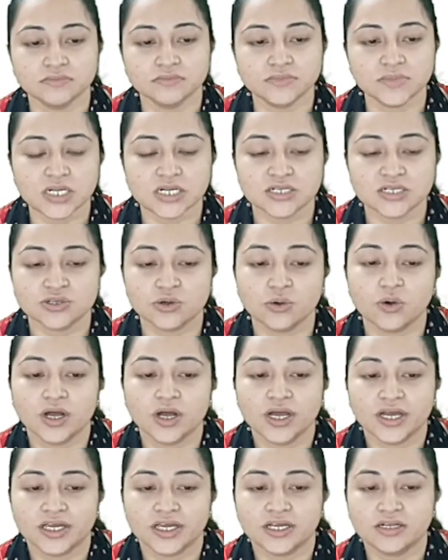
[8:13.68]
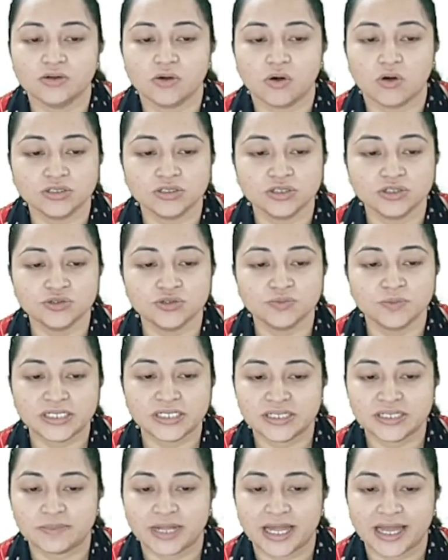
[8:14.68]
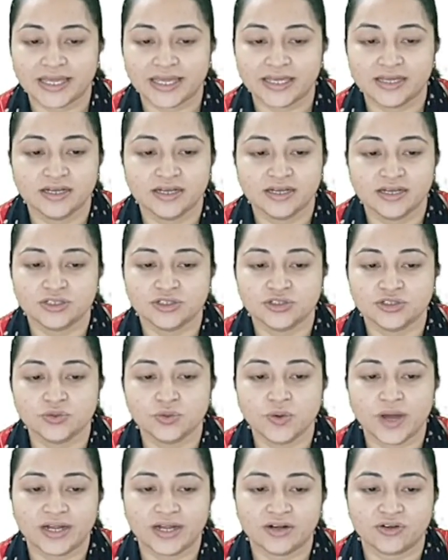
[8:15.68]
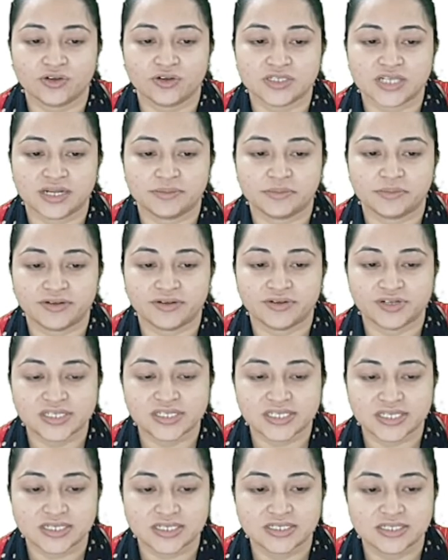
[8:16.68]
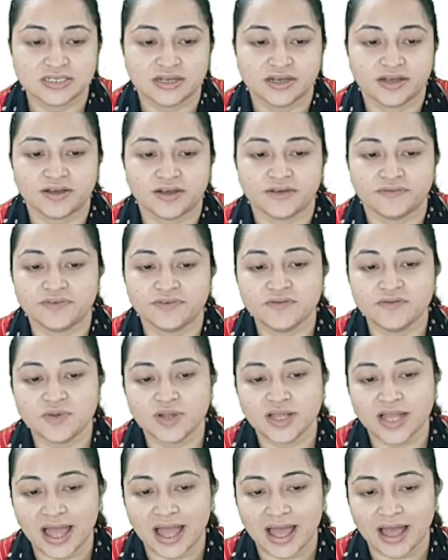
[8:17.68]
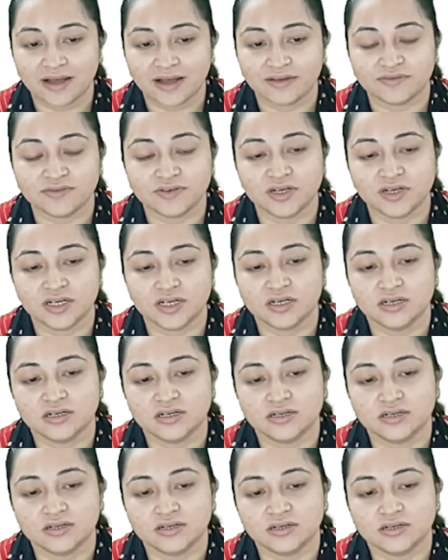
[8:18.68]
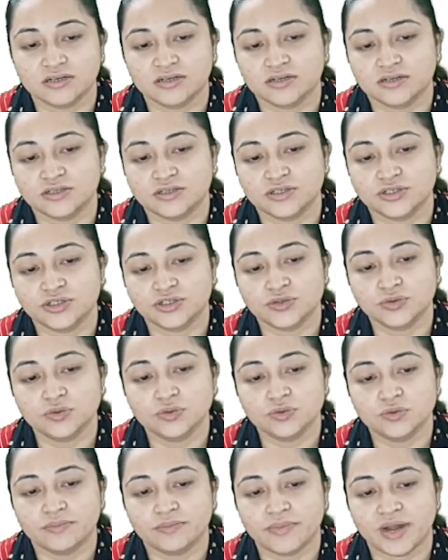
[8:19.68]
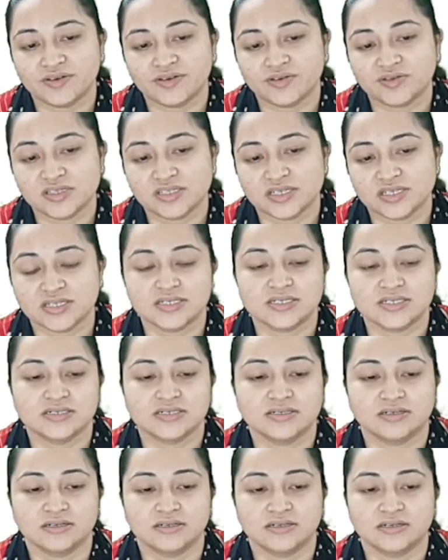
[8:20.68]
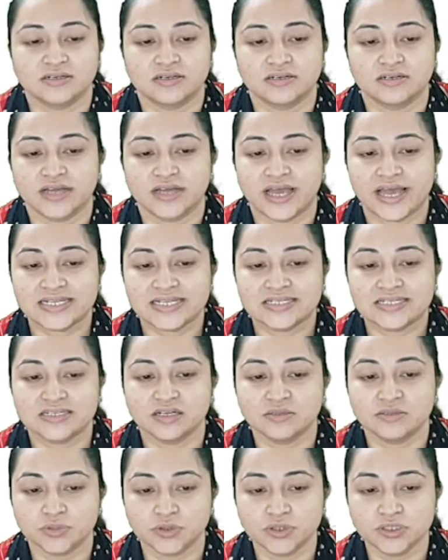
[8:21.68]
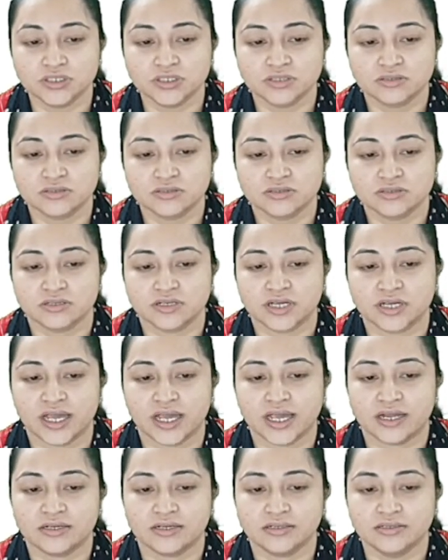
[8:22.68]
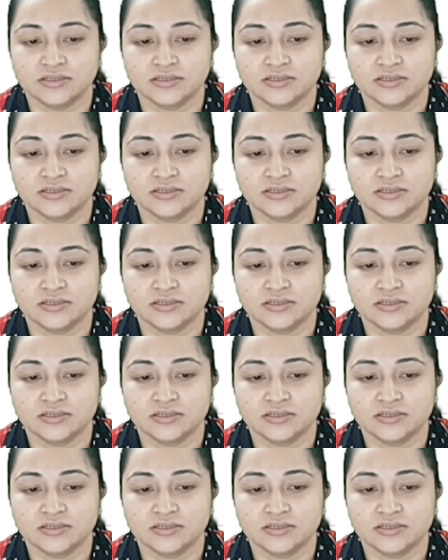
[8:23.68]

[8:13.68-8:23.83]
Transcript: so in order to multiply two n cross n matrices, we will have two matrices as input and